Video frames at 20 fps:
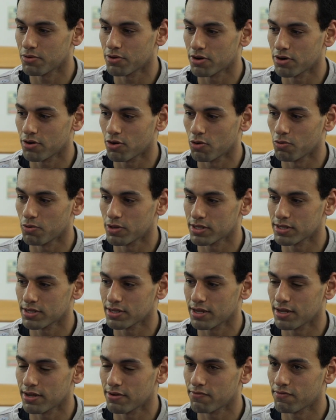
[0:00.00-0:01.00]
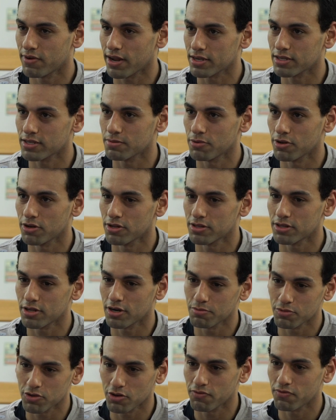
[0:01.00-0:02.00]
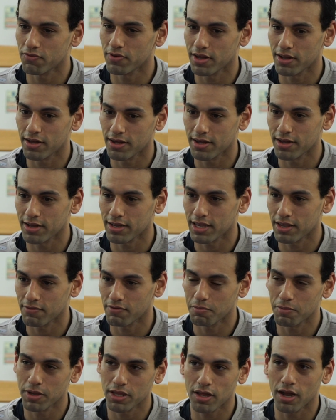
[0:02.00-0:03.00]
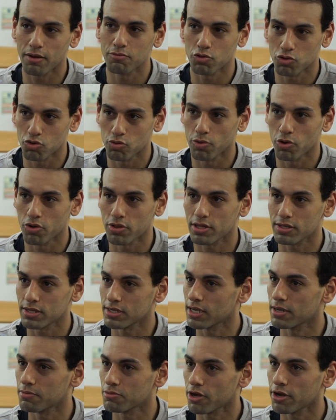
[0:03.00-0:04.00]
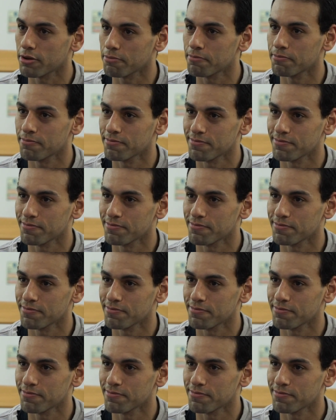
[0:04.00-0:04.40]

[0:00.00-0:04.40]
were always flexible in terms of giving me time to do both at the same time.